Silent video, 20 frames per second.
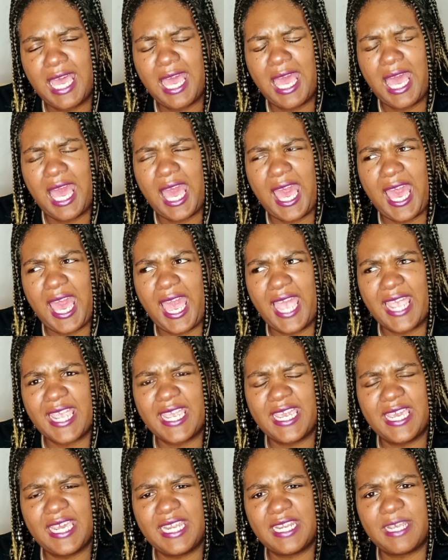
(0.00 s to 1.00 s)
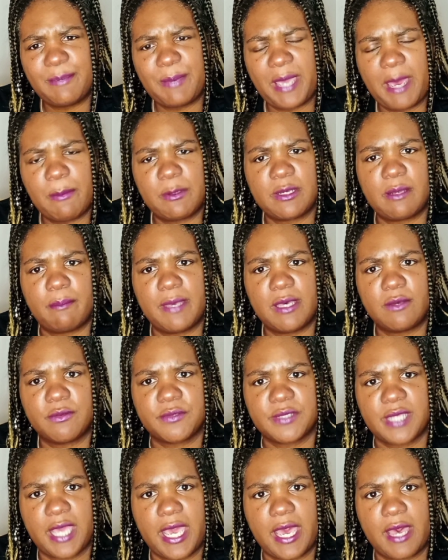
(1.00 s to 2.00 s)
I ended up having a
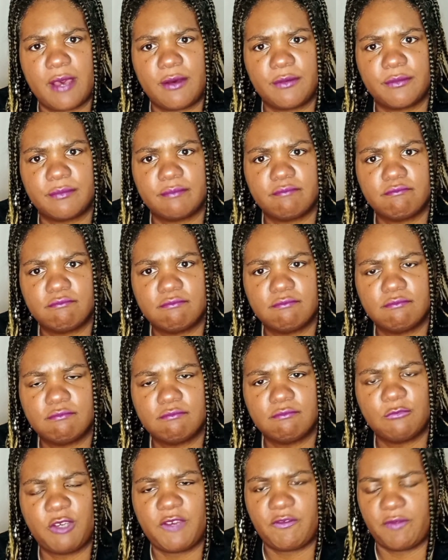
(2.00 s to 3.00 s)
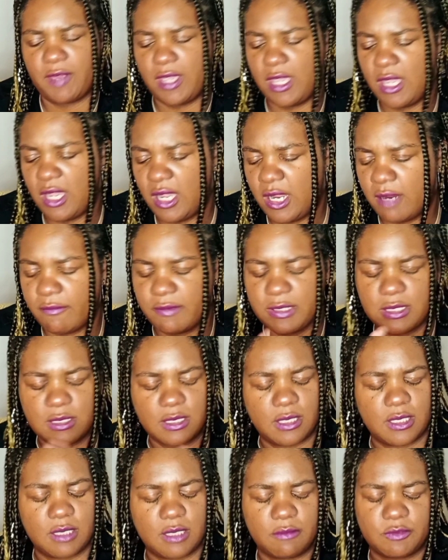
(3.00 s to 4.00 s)
meltdown with everything
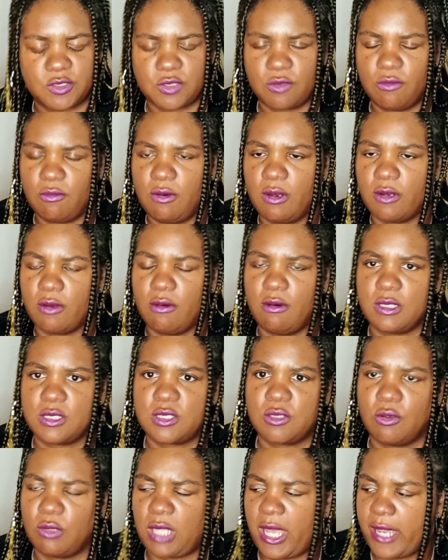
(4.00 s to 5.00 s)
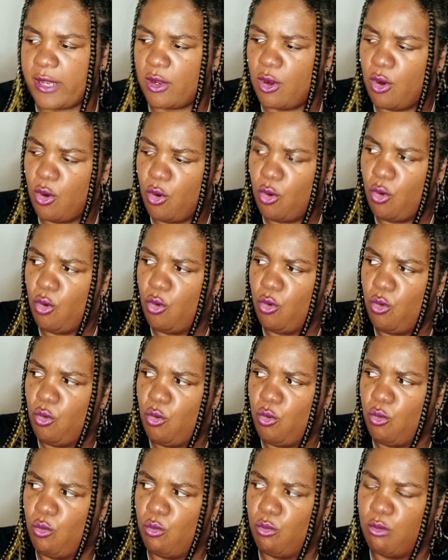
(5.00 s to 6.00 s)
that was going on. So like
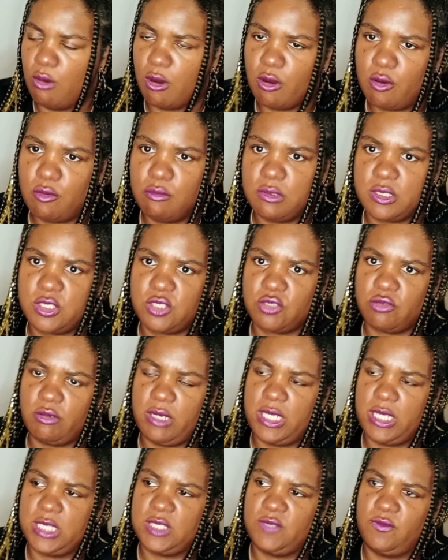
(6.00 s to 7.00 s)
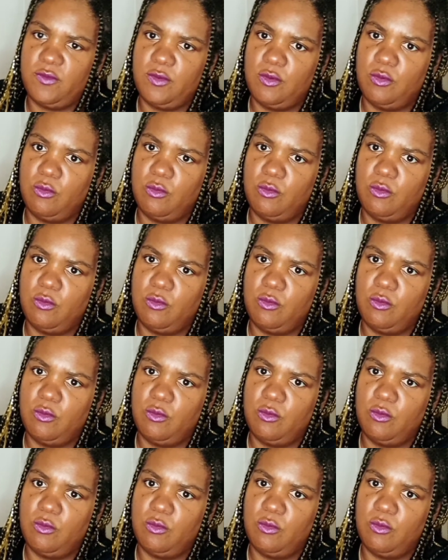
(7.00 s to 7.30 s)
work was stressful.